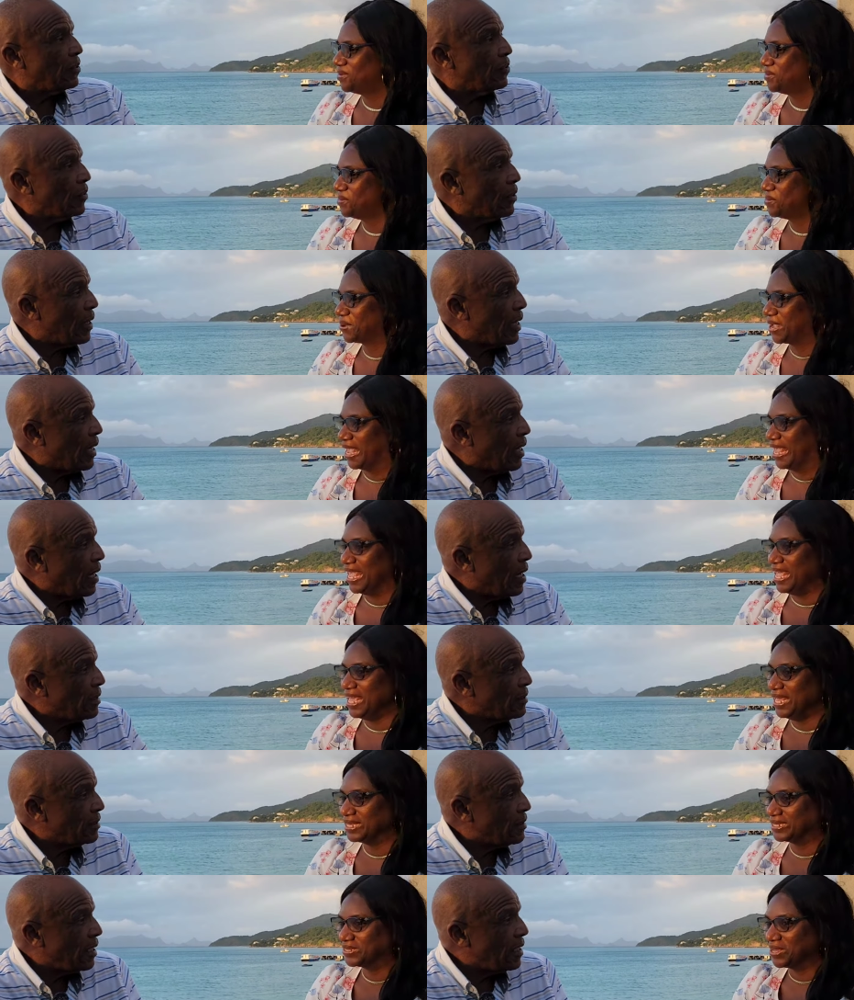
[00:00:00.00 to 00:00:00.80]

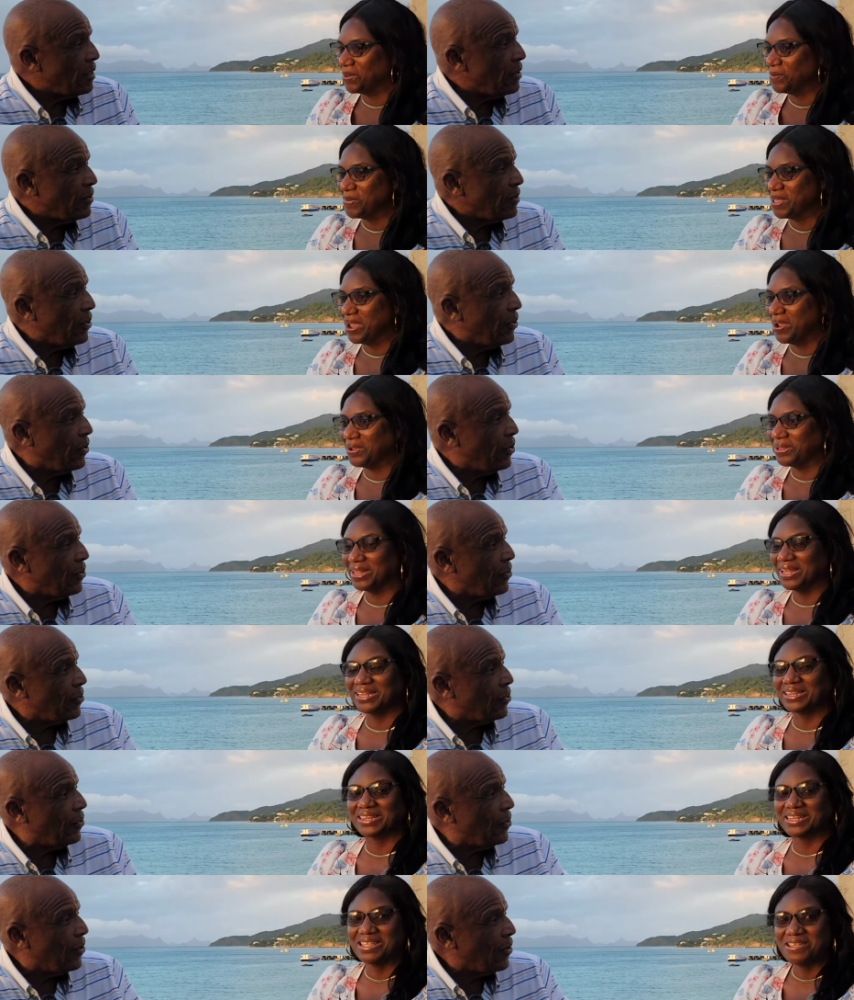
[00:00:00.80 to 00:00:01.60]
Speaker 1: Okay, so I'm hearing
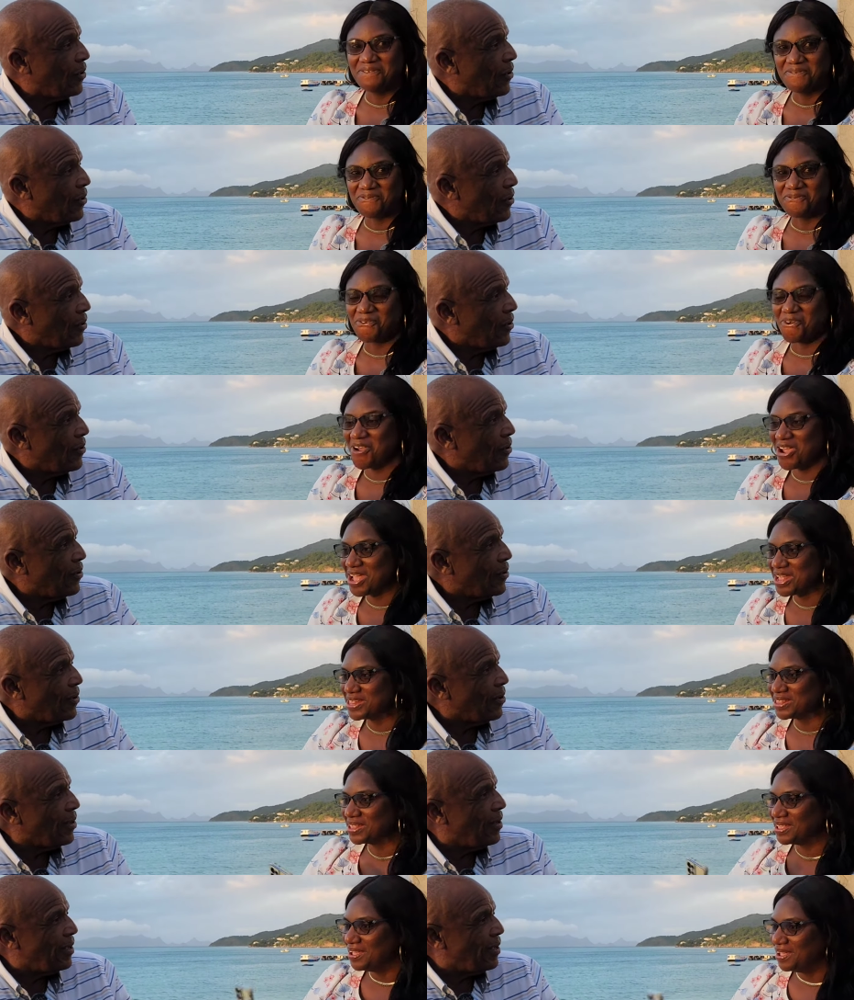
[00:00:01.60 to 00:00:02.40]
a different